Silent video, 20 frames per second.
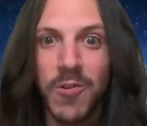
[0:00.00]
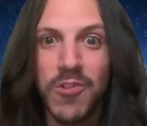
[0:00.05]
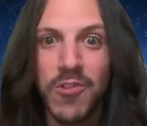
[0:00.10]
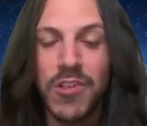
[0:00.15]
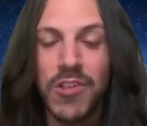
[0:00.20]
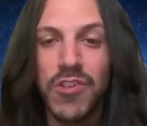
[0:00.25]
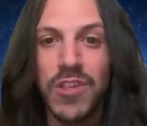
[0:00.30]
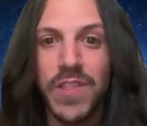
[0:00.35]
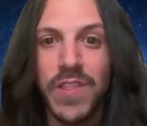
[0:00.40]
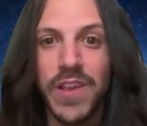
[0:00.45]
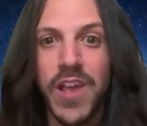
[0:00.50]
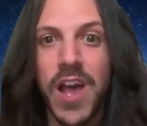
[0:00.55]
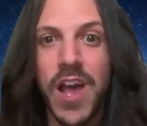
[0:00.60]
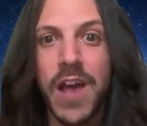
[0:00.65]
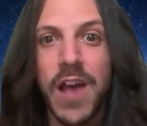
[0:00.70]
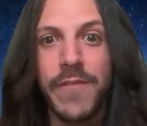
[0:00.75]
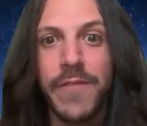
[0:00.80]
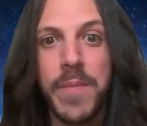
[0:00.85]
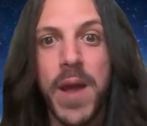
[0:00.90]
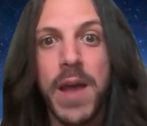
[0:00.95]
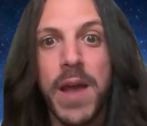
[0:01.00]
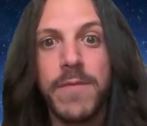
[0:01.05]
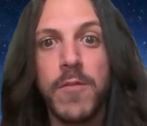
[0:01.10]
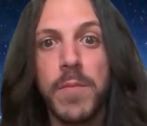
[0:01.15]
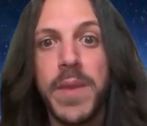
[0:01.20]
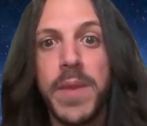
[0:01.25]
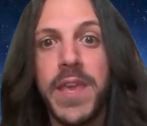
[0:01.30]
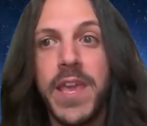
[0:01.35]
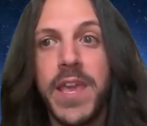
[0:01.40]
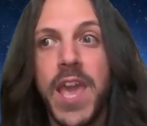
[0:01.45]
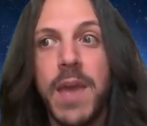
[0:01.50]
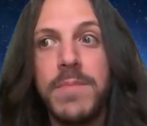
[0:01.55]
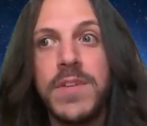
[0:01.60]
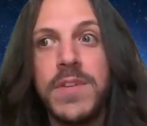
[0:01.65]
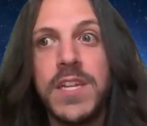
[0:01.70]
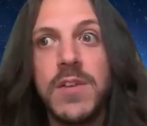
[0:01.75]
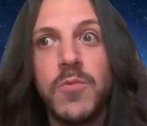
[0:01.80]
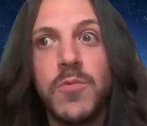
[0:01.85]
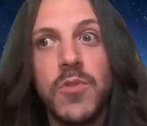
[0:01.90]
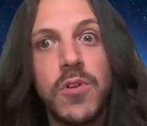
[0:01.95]
You're judging the coffee pot for being
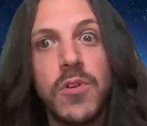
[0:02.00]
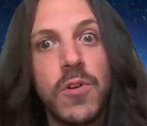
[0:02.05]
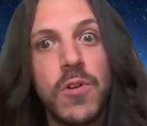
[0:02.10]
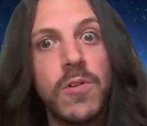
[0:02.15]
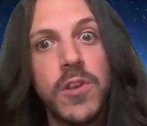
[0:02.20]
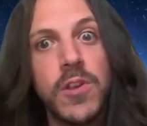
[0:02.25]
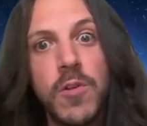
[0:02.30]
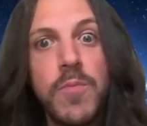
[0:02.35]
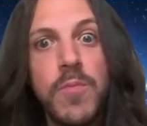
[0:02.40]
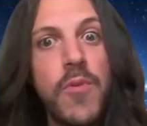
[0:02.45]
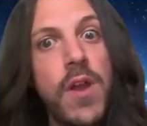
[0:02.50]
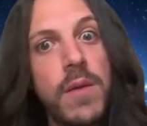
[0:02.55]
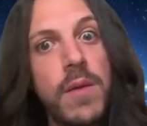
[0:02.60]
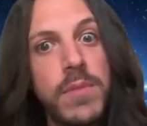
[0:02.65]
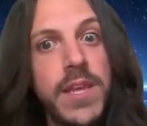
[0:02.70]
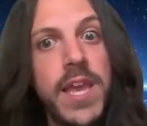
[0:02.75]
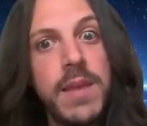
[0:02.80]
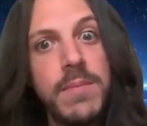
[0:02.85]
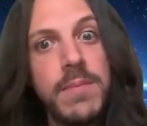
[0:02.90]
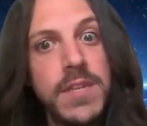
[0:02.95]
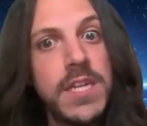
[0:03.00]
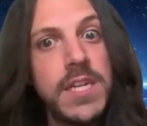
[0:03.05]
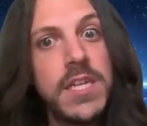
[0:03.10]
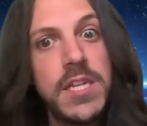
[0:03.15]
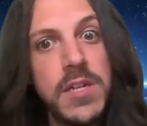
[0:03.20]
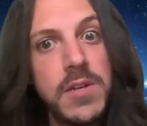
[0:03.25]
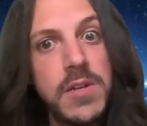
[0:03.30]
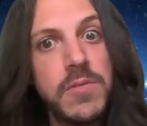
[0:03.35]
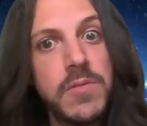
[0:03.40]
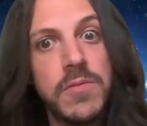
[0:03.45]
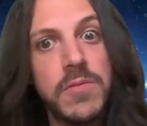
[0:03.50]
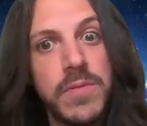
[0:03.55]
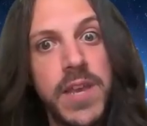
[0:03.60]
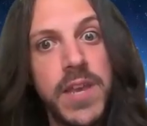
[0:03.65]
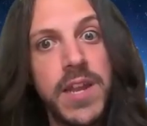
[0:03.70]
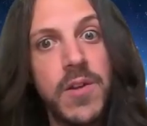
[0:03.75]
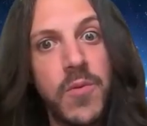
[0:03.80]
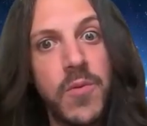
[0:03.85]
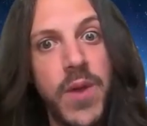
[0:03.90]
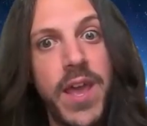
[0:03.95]
empty. Well, girl, you're probably empty too,
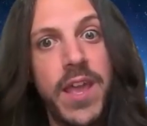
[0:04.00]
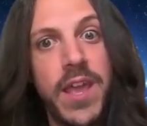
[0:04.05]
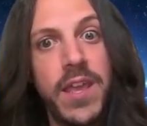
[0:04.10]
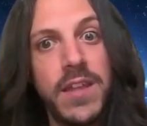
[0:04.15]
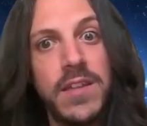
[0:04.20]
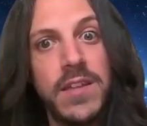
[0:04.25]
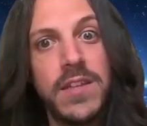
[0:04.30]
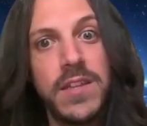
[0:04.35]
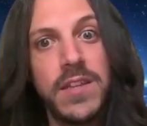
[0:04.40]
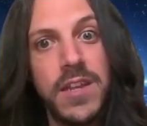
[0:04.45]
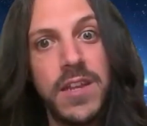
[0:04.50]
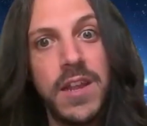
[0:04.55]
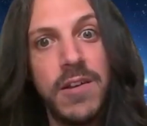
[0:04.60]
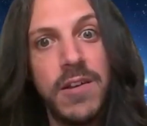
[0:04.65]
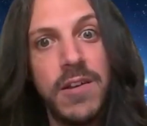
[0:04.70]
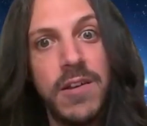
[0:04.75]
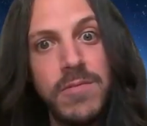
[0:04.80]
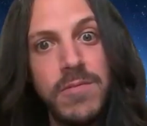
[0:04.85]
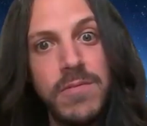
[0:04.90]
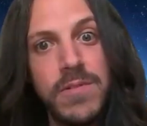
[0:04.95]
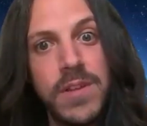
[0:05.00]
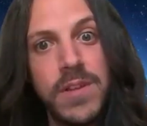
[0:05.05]
in a way, you know?